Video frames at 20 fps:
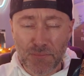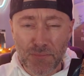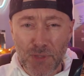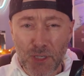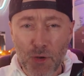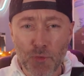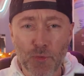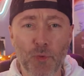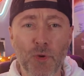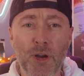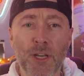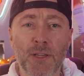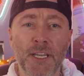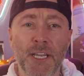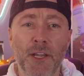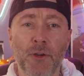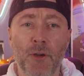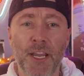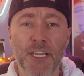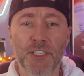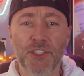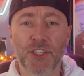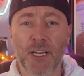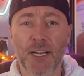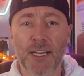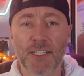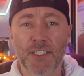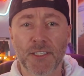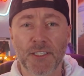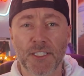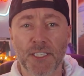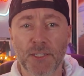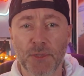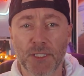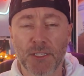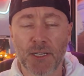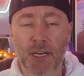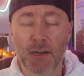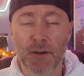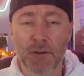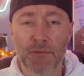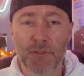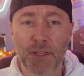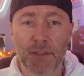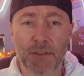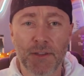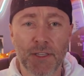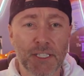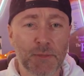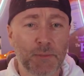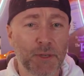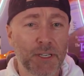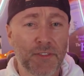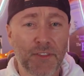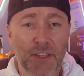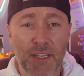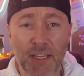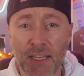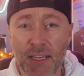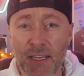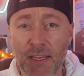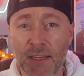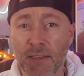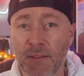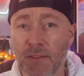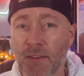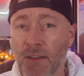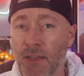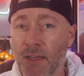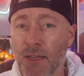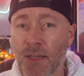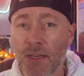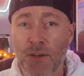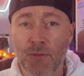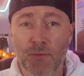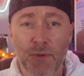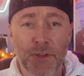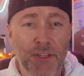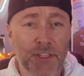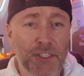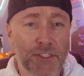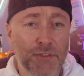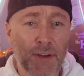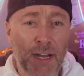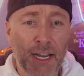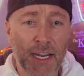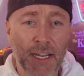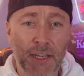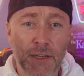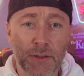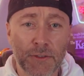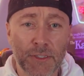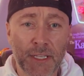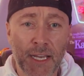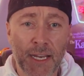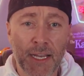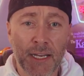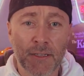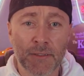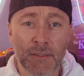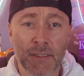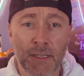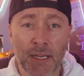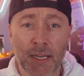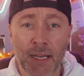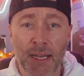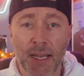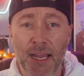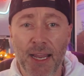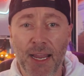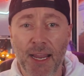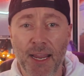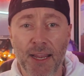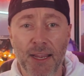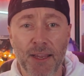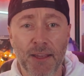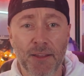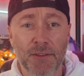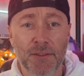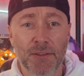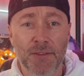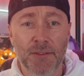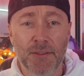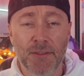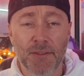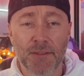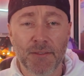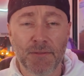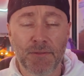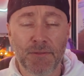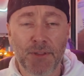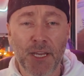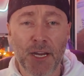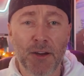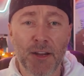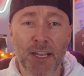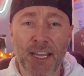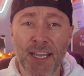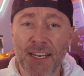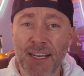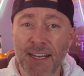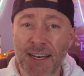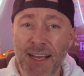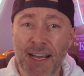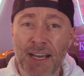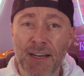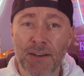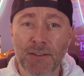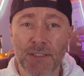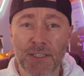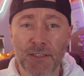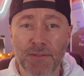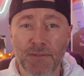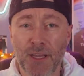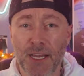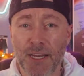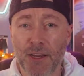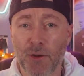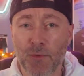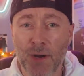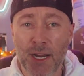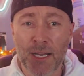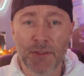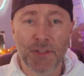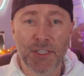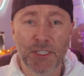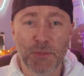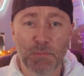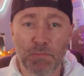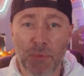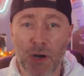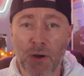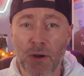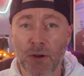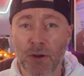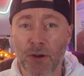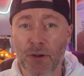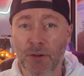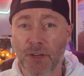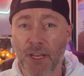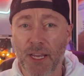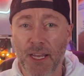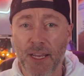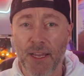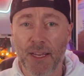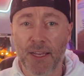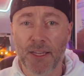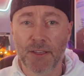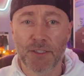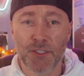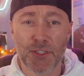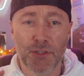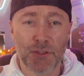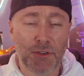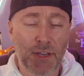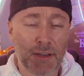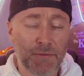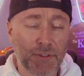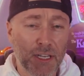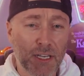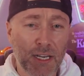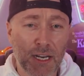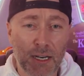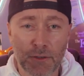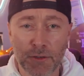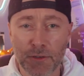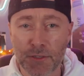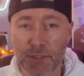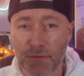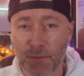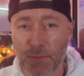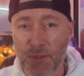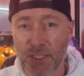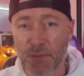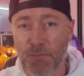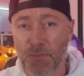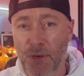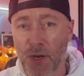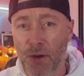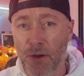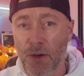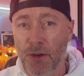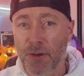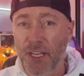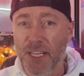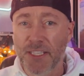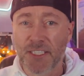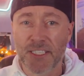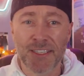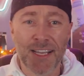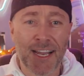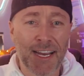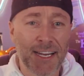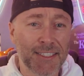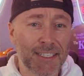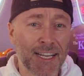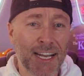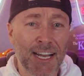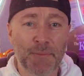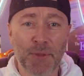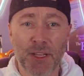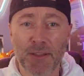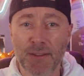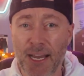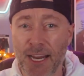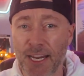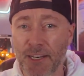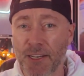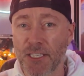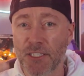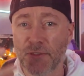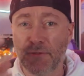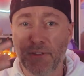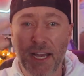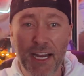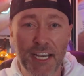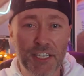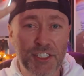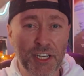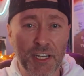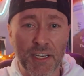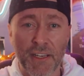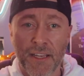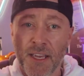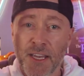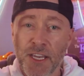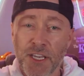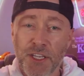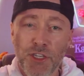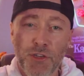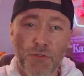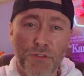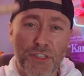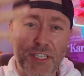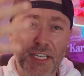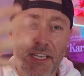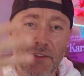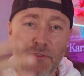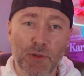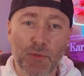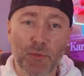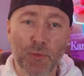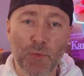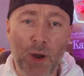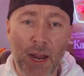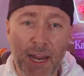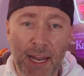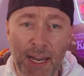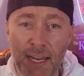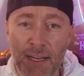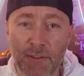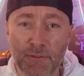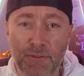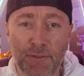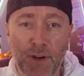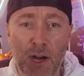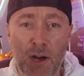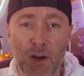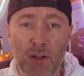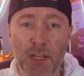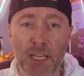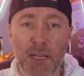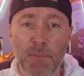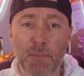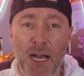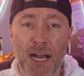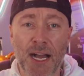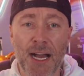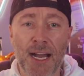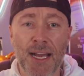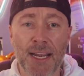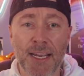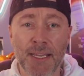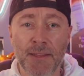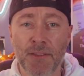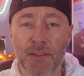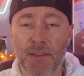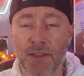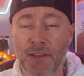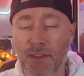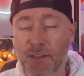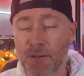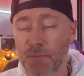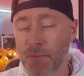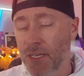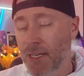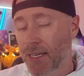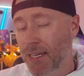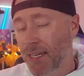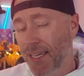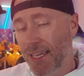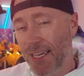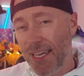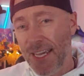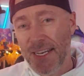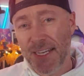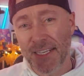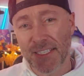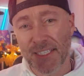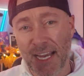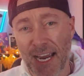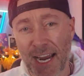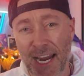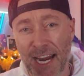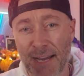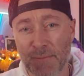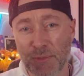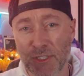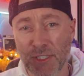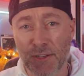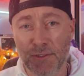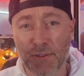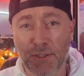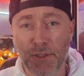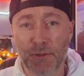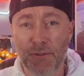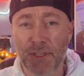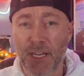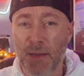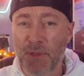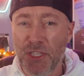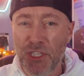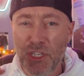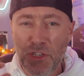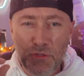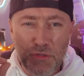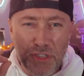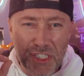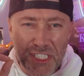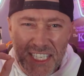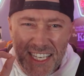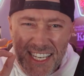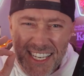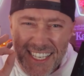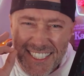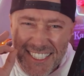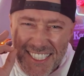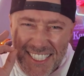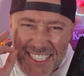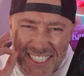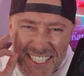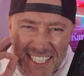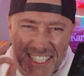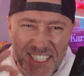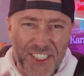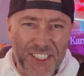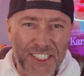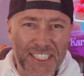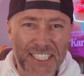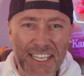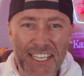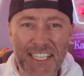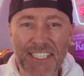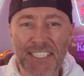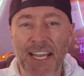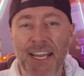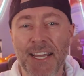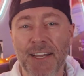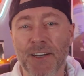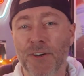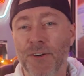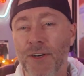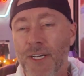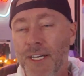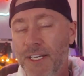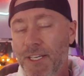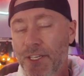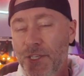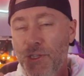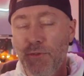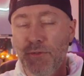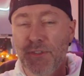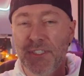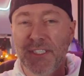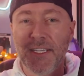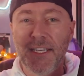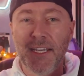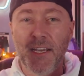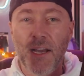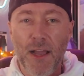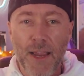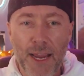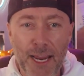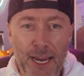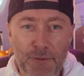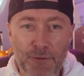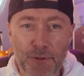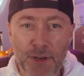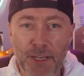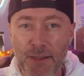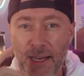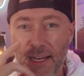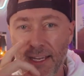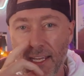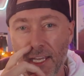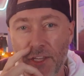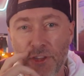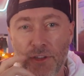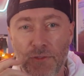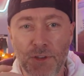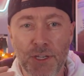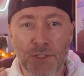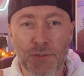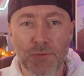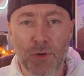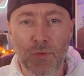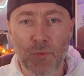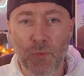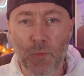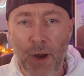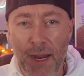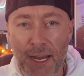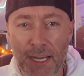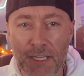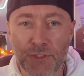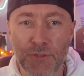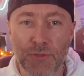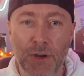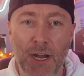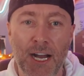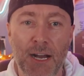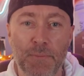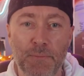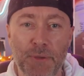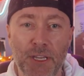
Really great shots and cinematography in this. But at the end, when this fight goes down and they're in and out of like around this barn, and so you have the colors from this barn. It's nighttime. The lightning's flashing. You see the rain falling behind them. It is absolutely, I mean, you see it in such detail. You see every like individual raindrop.